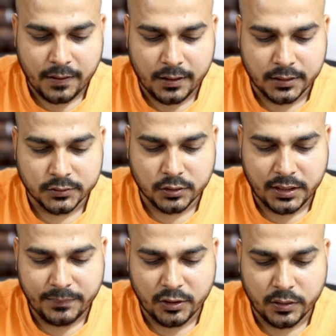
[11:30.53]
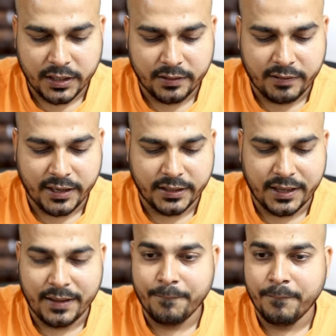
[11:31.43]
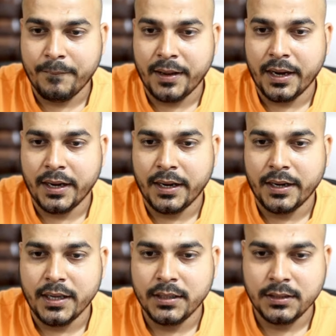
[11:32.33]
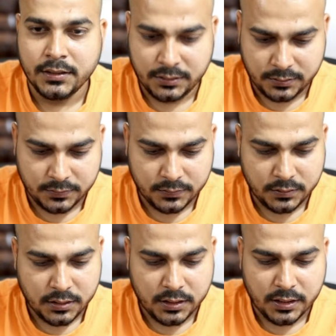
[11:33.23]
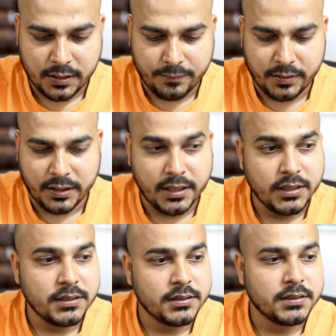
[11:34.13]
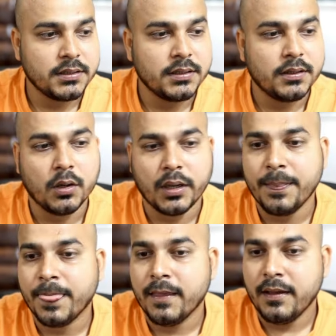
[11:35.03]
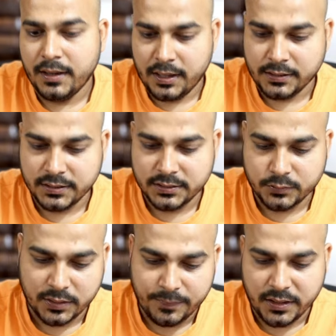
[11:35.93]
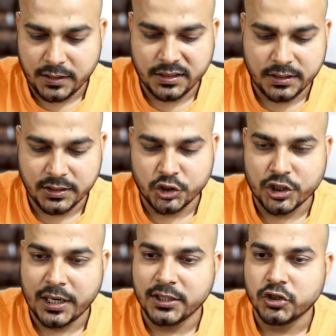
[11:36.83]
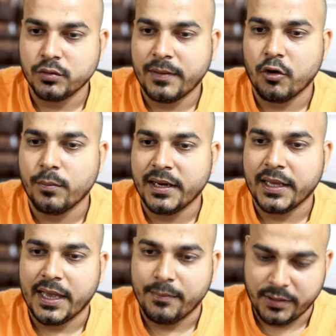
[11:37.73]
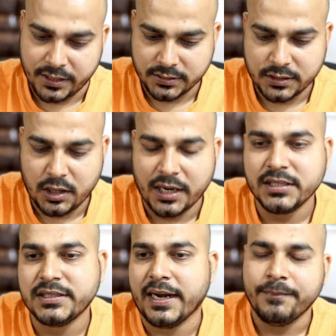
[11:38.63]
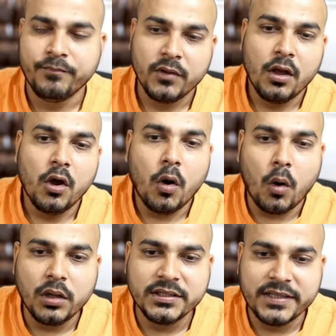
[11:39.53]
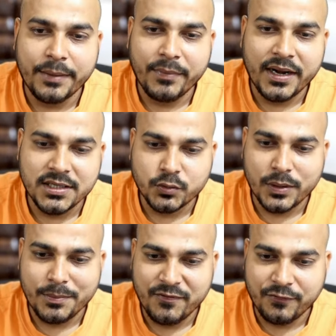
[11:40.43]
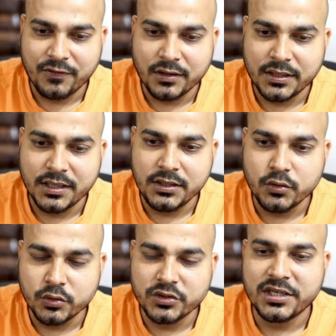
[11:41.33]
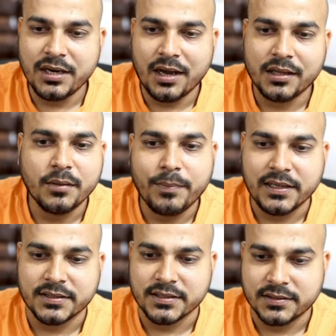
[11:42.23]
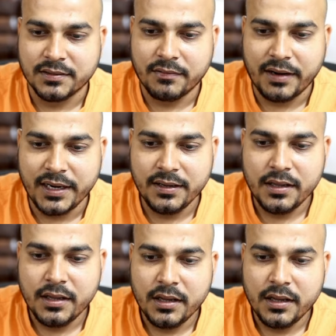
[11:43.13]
uh, so let me go ahead and write embedding embeddings okay and this will be initialized to my OpenAI embeddings. Now understand, all these embeddings will be further used in other places, right?